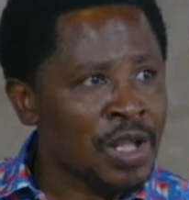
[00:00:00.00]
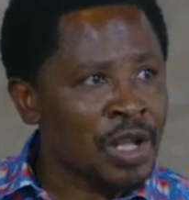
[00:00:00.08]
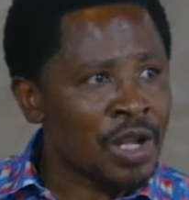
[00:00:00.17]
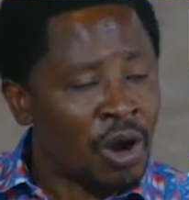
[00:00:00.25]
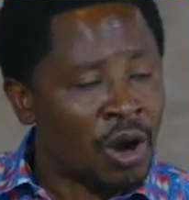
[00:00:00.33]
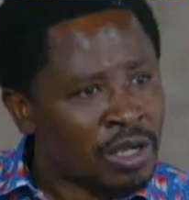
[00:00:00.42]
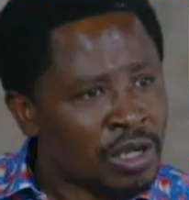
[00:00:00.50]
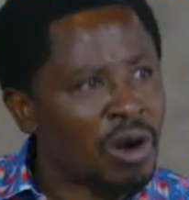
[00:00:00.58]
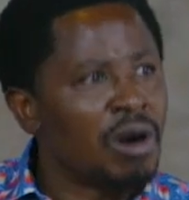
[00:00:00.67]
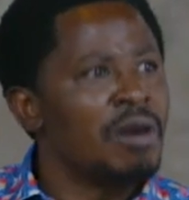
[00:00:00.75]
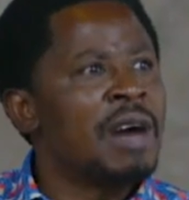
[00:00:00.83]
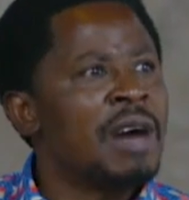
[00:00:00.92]
God
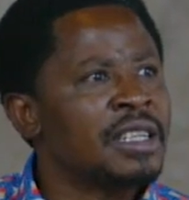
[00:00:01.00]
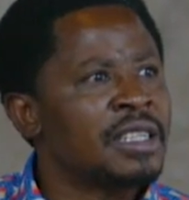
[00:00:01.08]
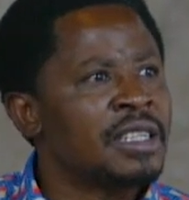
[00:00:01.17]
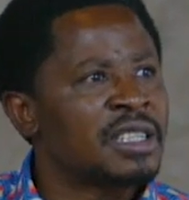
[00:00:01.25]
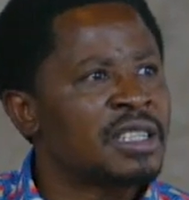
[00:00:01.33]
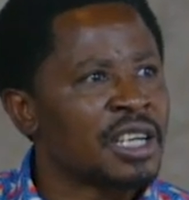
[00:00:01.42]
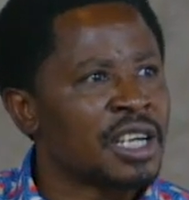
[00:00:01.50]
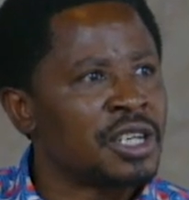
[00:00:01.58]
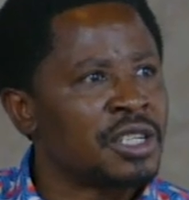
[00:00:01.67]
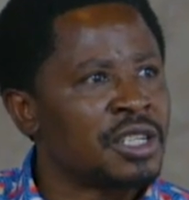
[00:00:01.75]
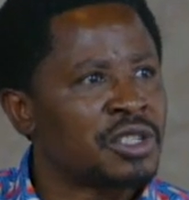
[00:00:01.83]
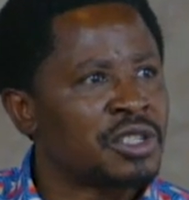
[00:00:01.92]
Almighty
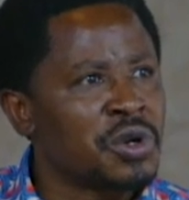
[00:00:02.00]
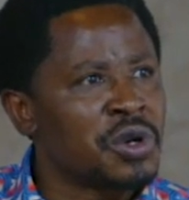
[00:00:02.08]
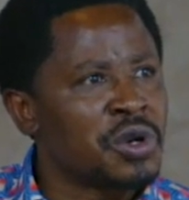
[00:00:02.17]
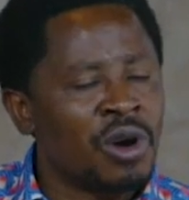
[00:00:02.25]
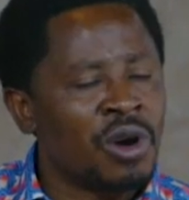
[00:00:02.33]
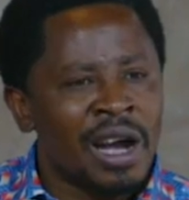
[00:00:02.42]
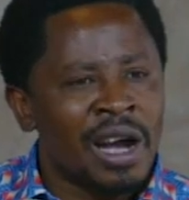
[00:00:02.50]
is, you know,